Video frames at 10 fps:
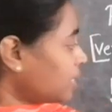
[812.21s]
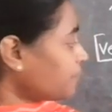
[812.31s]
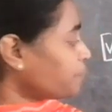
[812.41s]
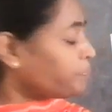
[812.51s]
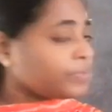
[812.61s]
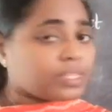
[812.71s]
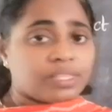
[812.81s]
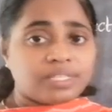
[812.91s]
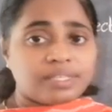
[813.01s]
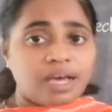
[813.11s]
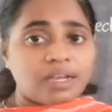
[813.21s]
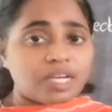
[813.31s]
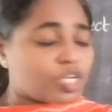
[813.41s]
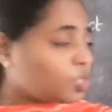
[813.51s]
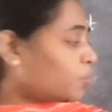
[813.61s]
Okay, these
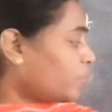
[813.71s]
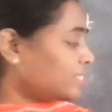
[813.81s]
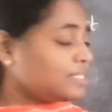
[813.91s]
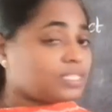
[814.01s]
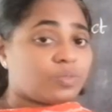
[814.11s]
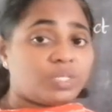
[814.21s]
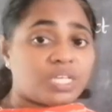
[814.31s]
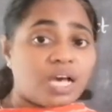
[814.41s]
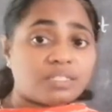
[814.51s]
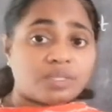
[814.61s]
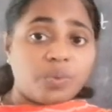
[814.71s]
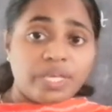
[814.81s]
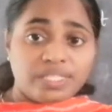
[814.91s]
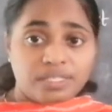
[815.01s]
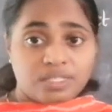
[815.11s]
are questions which ask
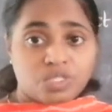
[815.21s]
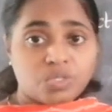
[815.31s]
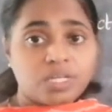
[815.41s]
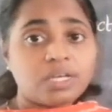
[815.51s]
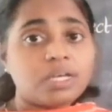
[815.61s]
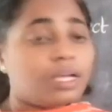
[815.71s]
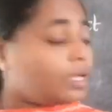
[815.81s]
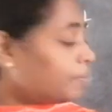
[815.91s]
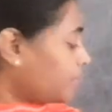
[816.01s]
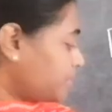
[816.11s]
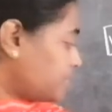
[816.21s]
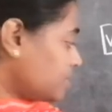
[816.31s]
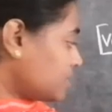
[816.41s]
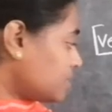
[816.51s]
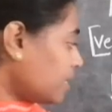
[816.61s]
questions to the
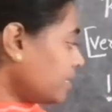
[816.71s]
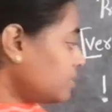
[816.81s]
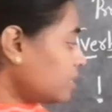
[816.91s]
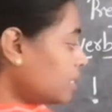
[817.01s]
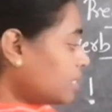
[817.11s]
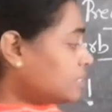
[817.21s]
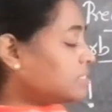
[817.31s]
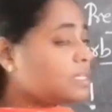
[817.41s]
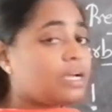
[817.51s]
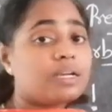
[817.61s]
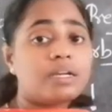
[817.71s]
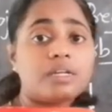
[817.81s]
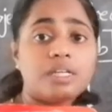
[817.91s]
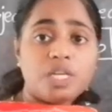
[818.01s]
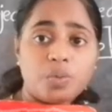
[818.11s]
persons, right? These
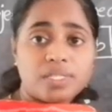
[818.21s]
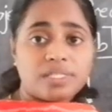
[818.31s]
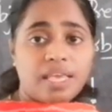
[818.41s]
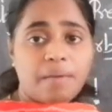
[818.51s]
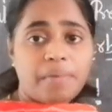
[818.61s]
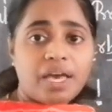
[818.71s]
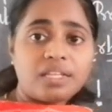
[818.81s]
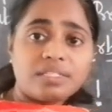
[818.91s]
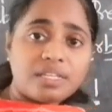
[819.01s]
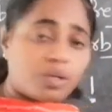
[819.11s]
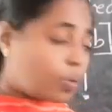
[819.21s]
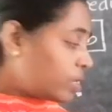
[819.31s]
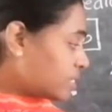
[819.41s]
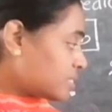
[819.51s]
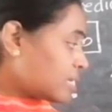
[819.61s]
are requests, commands and
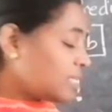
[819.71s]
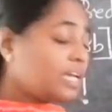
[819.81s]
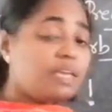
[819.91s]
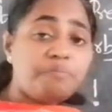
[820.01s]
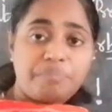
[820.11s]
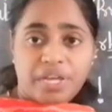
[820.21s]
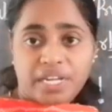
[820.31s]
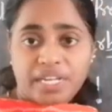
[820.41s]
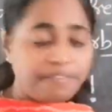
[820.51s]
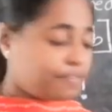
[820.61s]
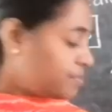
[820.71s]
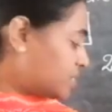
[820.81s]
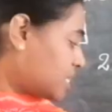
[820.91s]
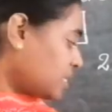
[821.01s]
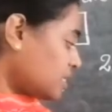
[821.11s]
orders are the
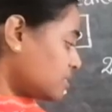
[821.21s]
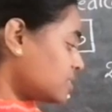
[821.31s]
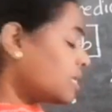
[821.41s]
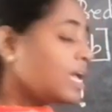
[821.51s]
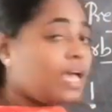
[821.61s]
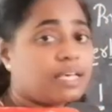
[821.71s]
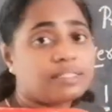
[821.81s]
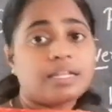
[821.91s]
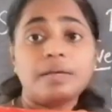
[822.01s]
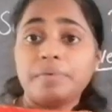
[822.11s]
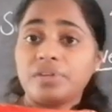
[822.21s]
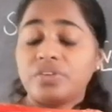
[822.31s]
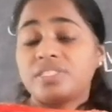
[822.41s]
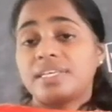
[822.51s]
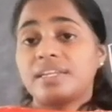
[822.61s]
imperative sentence.
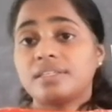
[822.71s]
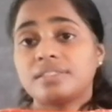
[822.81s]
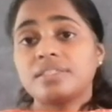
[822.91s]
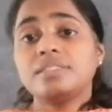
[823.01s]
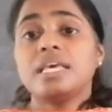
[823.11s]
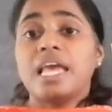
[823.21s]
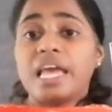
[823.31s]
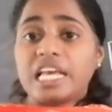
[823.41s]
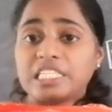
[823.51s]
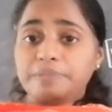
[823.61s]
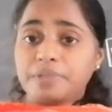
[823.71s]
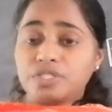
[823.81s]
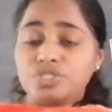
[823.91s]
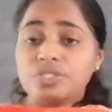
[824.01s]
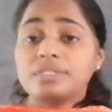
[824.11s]
Exclamatory sentences
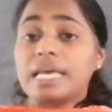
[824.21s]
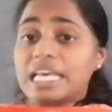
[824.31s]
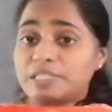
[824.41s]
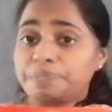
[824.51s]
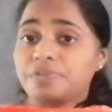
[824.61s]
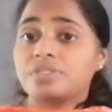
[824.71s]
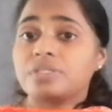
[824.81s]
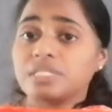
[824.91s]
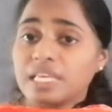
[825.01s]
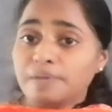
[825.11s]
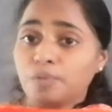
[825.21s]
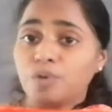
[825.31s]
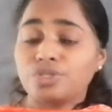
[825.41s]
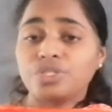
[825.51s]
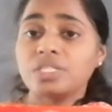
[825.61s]
expresses
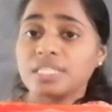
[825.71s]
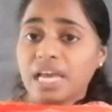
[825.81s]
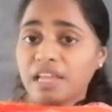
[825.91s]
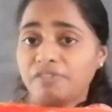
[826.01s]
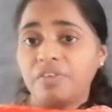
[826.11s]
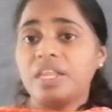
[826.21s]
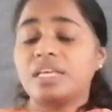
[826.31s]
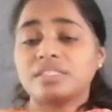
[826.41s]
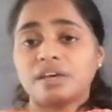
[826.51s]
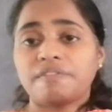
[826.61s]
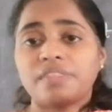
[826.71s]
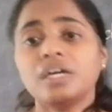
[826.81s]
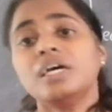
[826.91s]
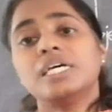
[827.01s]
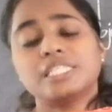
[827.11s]
emotions and feelings of
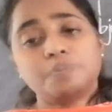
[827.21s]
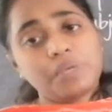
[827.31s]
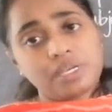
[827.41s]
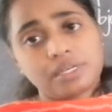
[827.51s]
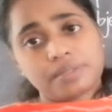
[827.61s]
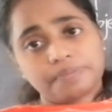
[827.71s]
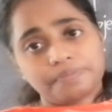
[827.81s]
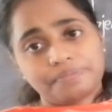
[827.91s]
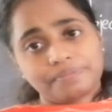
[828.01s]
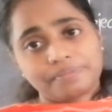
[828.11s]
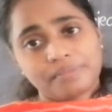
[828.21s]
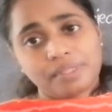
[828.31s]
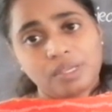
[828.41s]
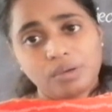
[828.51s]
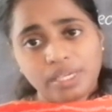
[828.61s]
the speaker.
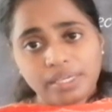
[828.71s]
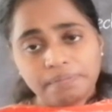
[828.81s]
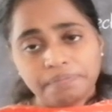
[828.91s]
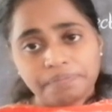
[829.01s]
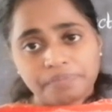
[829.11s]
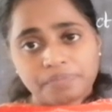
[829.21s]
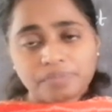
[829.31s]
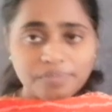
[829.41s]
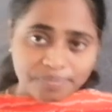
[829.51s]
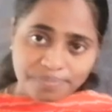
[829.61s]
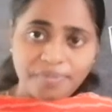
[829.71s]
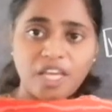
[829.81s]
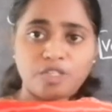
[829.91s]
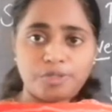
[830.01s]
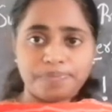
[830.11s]
Okay,
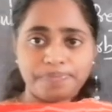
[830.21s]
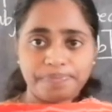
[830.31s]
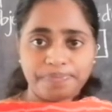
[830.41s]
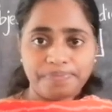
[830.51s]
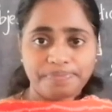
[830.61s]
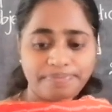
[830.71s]
thank you.